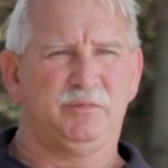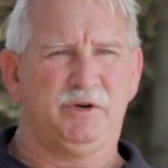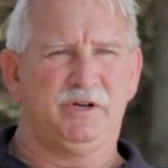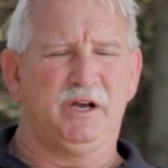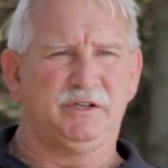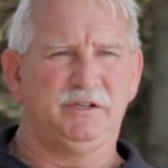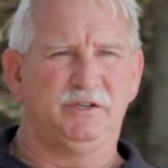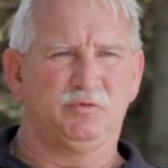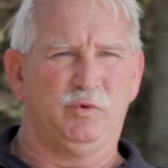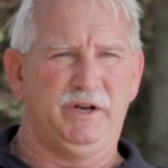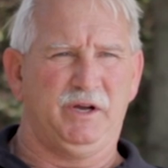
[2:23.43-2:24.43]
production
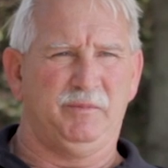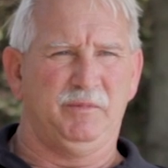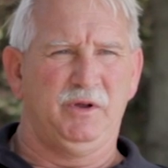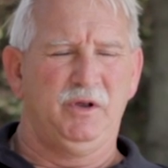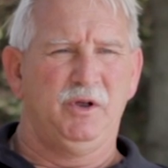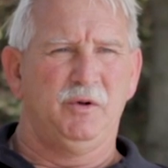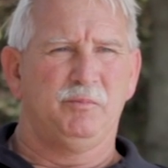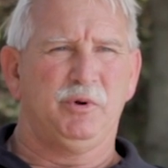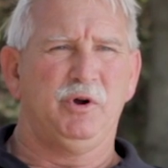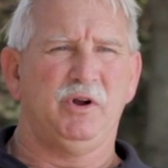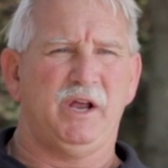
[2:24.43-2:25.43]
has went up
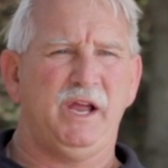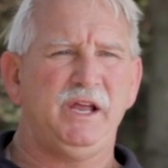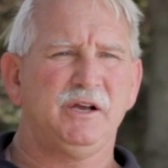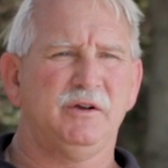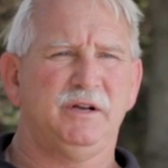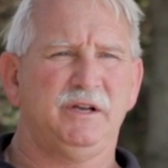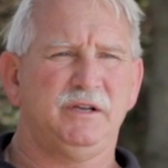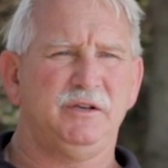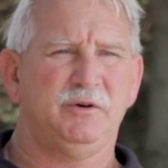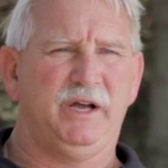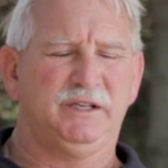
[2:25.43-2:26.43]
per acre in
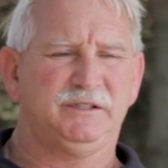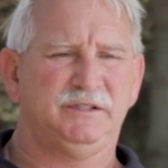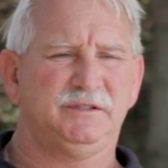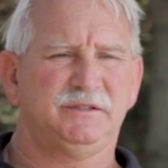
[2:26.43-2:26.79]
the U.S.